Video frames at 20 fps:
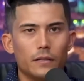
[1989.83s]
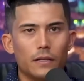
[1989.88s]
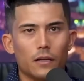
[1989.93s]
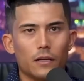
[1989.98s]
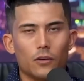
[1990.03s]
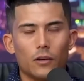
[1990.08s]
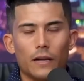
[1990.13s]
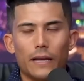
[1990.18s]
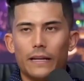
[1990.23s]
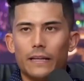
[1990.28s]

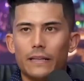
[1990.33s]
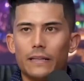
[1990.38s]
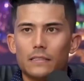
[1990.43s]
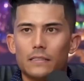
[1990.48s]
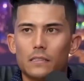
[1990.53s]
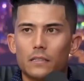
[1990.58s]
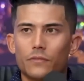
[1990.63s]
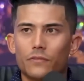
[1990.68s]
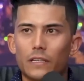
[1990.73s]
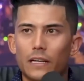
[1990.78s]
Now, granted,
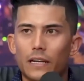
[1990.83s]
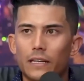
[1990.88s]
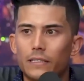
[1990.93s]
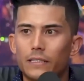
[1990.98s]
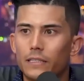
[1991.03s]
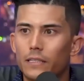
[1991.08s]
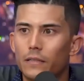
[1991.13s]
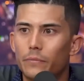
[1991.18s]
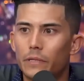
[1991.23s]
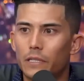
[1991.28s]
has every
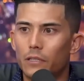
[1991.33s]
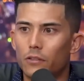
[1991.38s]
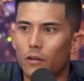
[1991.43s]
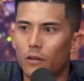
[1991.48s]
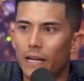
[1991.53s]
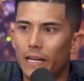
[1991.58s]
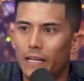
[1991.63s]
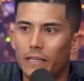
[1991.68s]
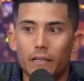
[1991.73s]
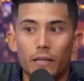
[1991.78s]
idea been
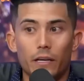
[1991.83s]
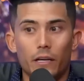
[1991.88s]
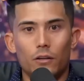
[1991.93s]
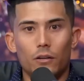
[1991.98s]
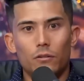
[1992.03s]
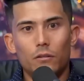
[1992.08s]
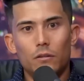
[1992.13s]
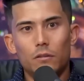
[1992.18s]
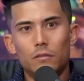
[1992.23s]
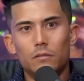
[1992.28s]
great?
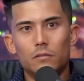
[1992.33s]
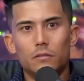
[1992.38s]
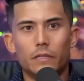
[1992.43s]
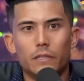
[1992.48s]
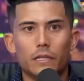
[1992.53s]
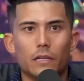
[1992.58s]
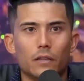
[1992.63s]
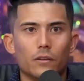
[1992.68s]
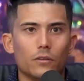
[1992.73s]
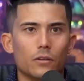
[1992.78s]
No.
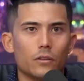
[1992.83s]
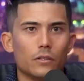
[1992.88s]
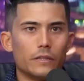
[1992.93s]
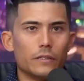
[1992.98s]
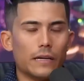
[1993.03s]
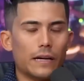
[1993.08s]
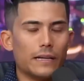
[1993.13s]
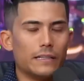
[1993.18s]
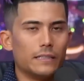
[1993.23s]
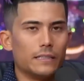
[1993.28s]
You know, there
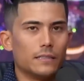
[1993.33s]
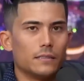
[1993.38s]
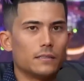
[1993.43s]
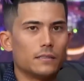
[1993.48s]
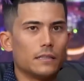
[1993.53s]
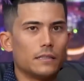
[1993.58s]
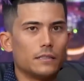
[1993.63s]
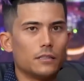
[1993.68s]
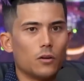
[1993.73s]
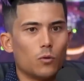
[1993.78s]
are
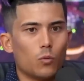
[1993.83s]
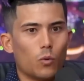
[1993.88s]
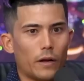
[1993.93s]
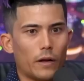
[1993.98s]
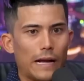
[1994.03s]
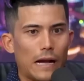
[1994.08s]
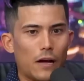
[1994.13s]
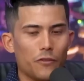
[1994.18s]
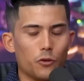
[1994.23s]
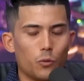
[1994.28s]
ideas that don't
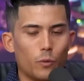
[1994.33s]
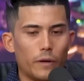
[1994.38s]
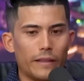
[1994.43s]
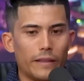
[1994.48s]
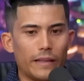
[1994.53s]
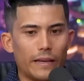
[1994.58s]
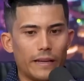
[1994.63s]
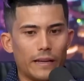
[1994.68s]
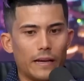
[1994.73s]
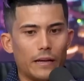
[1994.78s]
work out the way
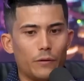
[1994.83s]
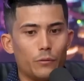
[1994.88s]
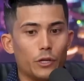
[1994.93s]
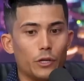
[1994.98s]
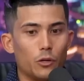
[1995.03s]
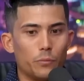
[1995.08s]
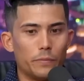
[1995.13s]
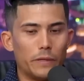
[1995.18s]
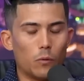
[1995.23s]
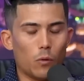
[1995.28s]
that I would
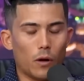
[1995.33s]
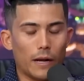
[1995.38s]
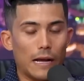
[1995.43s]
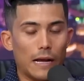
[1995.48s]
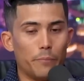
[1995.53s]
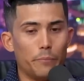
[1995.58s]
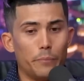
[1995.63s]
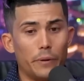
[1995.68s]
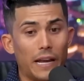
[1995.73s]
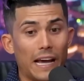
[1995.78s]
hope they work
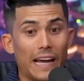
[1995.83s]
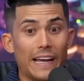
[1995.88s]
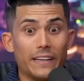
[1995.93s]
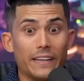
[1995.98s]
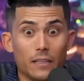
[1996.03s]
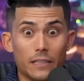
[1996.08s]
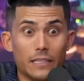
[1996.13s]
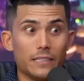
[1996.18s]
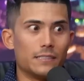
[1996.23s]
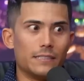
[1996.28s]
out, but I
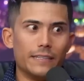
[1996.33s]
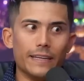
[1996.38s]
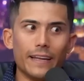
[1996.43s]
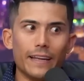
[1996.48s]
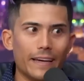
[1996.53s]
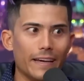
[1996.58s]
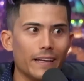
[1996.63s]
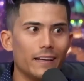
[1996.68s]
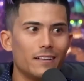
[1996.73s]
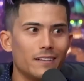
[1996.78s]
at least
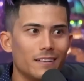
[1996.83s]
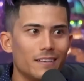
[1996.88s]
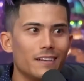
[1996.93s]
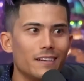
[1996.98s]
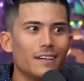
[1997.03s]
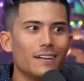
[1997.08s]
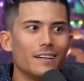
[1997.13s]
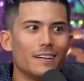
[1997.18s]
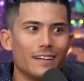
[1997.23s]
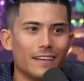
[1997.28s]
did it. Yeah.
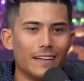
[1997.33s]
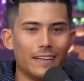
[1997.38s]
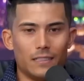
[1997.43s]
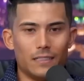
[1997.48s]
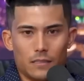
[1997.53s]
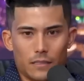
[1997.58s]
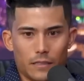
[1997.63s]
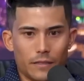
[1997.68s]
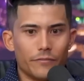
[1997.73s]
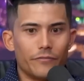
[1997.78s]
And,
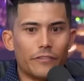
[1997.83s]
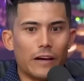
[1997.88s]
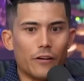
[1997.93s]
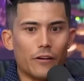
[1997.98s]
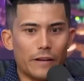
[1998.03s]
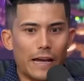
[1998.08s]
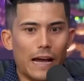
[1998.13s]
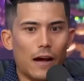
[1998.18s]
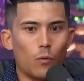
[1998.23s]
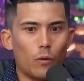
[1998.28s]
and
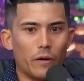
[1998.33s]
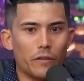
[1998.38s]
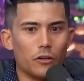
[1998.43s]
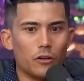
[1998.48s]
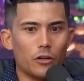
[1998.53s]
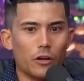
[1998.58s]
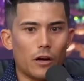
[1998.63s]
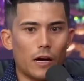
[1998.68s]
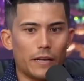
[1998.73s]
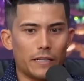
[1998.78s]
found out whether
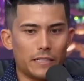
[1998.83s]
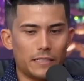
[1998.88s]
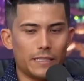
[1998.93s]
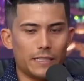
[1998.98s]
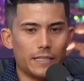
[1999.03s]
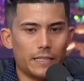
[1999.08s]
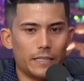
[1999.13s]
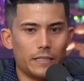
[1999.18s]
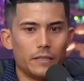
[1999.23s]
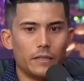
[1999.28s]
or not it
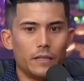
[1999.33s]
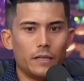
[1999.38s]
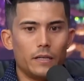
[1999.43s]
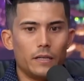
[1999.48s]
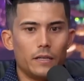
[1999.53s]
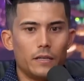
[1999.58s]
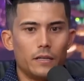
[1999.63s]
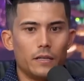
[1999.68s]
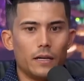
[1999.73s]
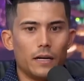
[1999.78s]
did.
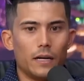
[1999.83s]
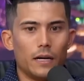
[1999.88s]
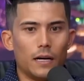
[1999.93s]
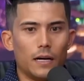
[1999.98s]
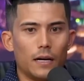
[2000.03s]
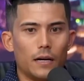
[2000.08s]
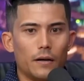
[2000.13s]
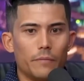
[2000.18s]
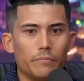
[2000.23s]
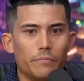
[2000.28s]

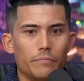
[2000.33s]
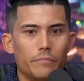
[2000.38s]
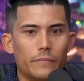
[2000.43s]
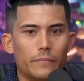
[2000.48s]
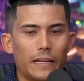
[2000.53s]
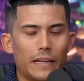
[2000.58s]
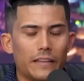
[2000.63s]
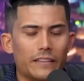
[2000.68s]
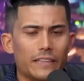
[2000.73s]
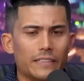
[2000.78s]
Um,
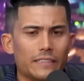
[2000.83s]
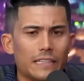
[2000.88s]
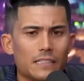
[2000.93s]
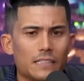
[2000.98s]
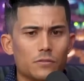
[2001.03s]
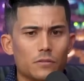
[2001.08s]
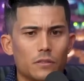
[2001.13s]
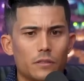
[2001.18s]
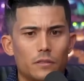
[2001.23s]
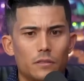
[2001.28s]
and I think that's
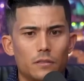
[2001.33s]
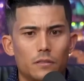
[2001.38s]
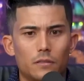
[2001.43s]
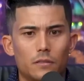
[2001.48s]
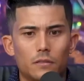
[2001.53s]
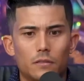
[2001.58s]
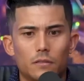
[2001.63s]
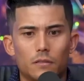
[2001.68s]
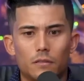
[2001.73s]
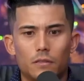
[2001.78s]
what
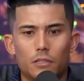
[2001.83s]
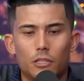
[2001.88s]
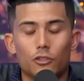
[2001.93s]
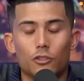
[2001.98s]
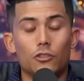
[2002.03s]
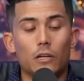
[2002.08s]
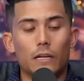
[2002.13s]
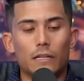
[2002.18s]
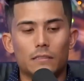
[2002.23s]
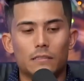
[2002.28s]
you're
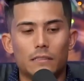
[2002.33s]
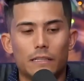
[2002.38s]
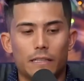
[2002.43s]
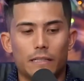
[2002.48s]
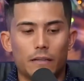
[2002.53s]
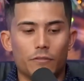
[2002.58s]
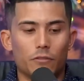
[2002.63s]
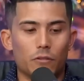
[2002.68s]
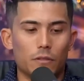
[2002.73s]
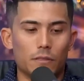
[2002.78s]
trying to say to
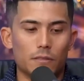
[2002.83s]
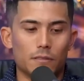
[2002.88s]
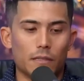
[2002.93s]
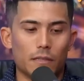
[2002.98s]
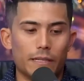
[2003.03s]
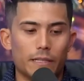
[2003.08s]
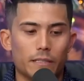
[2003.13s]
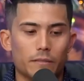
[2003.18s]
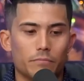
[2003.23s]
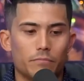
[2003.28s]
everyone is
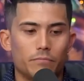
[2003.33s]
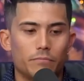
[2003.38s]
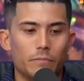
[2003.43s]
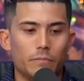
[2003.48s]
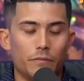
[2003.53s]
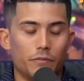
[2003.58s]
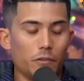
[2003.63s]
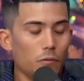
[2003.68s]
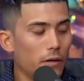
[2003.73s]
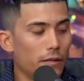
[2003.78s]
like,
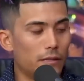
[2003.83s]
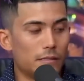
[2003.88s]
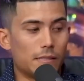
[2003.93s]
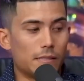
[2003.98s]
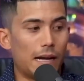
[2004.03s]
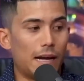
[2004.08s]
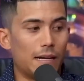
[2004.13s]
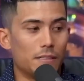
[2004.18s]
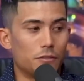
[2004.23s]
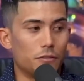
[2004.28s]
if you're one of these
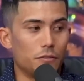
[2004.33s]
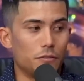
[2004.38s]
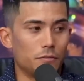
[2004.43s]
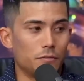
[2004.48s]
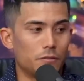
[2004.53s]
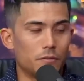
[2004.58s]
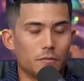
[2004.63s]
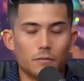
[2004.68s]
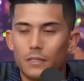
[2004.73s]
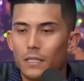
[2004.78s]
guys
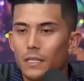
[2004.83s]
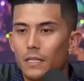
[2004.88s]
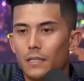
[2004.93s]
who's,